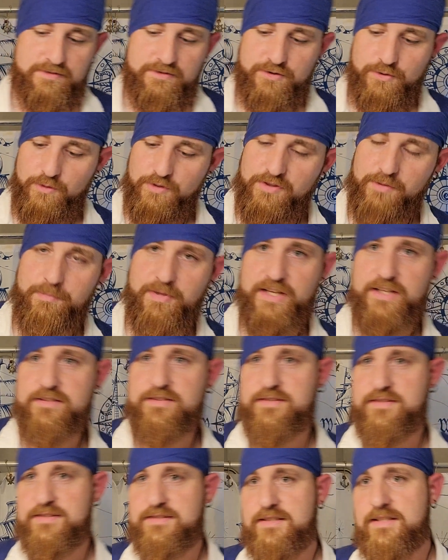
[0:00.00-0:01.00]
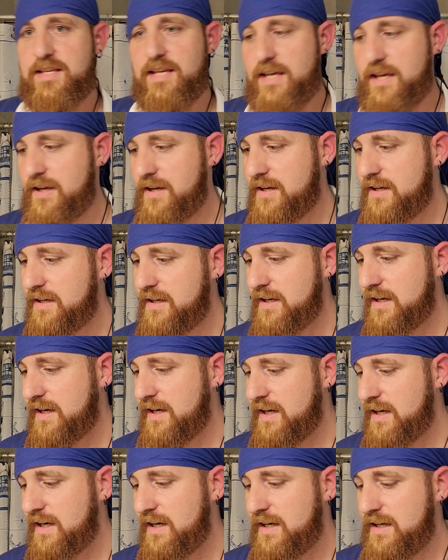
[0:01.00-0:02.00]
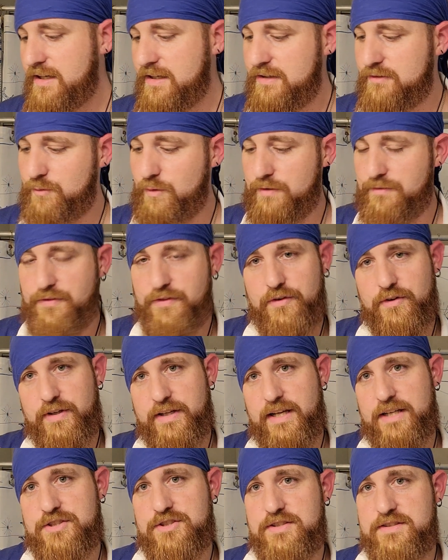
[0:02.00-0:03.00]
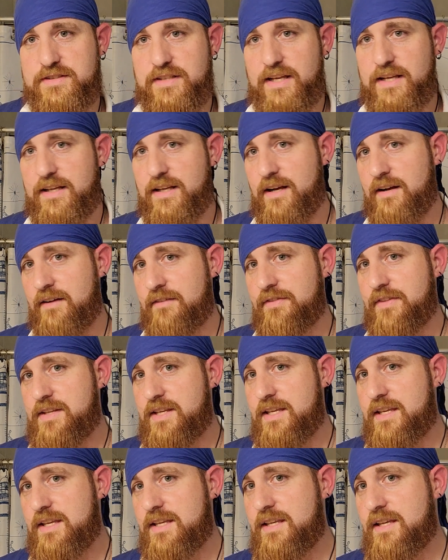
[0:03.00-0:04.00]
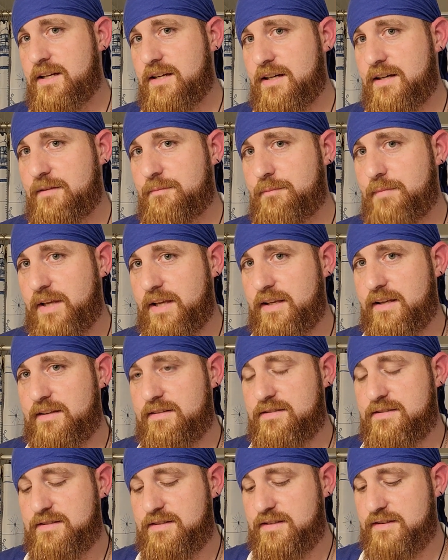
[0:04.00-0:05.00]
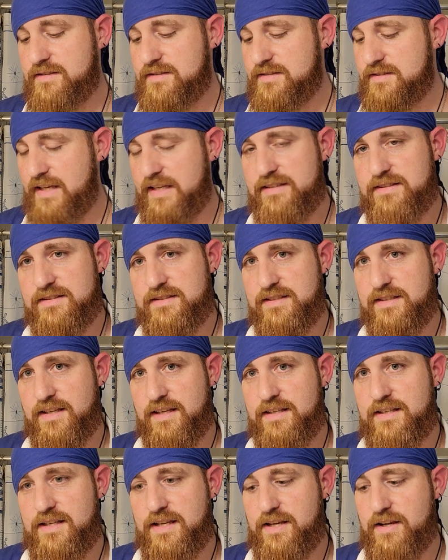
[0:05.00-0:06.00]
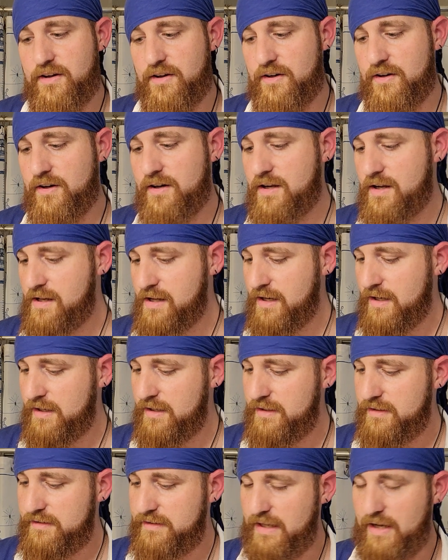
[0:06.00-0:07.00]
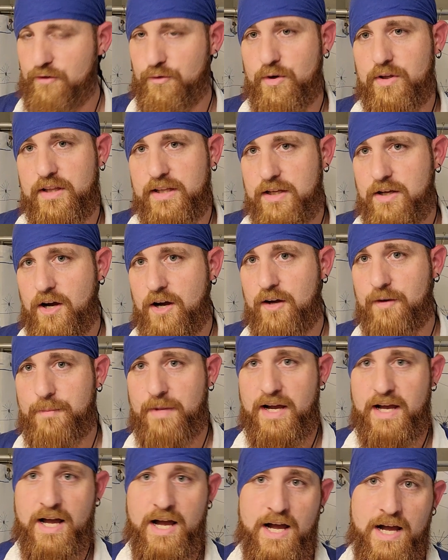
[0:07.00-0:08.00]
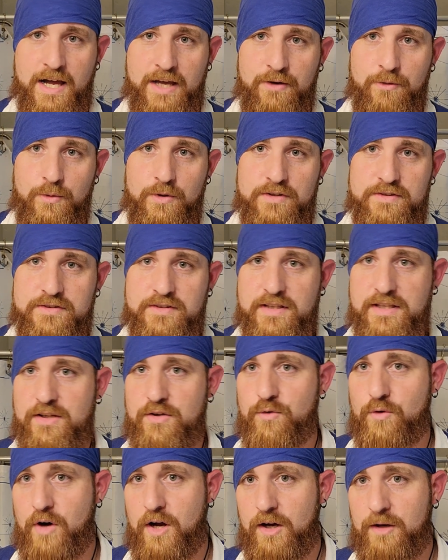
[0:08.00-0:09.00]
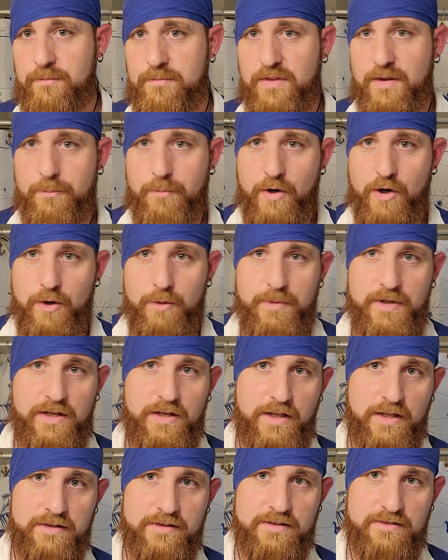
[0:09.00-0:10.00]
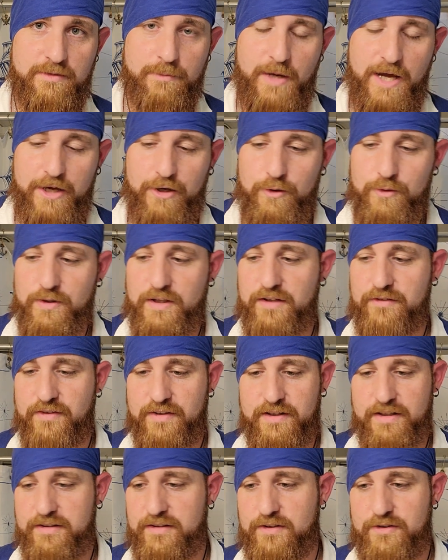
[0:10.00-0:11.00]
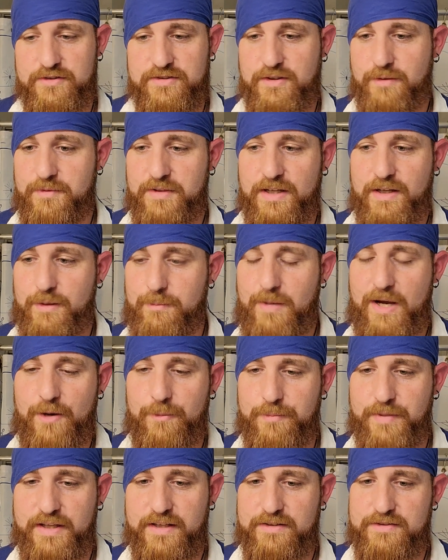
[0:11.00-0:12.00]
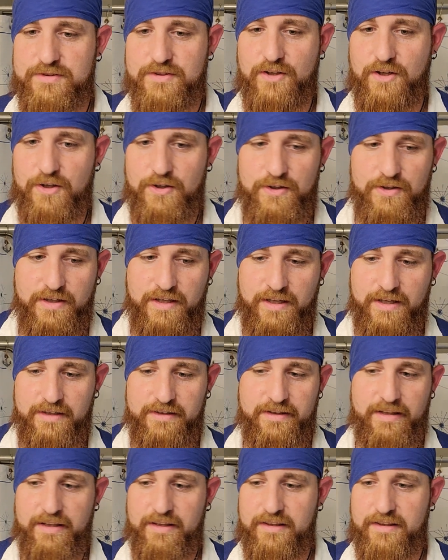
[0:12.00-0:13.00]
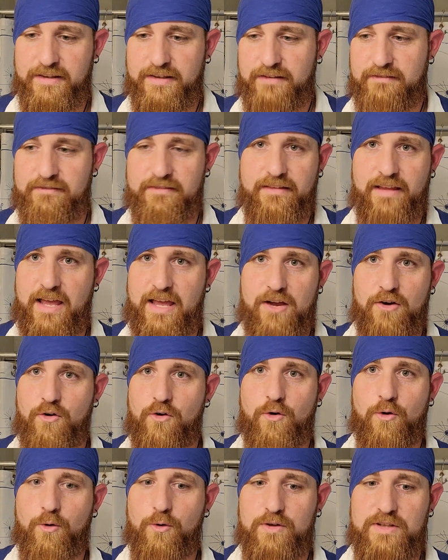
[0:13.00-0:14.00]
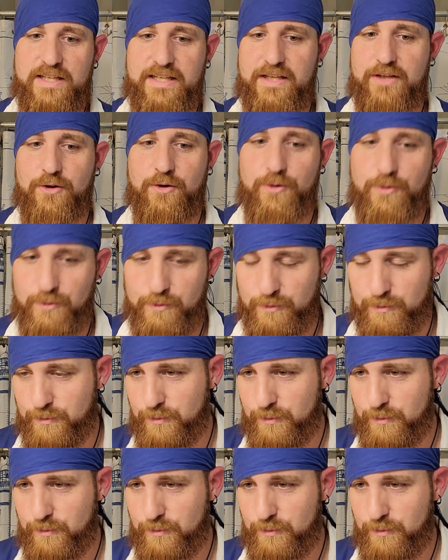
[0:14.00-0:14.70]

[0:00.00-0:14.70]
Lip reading: two of the biggest, three, I should say, of the biggest scents in here that really caught my eye was the rum, the bourbon, and the tobacco leaf. And then there's something about pink salt and neroli or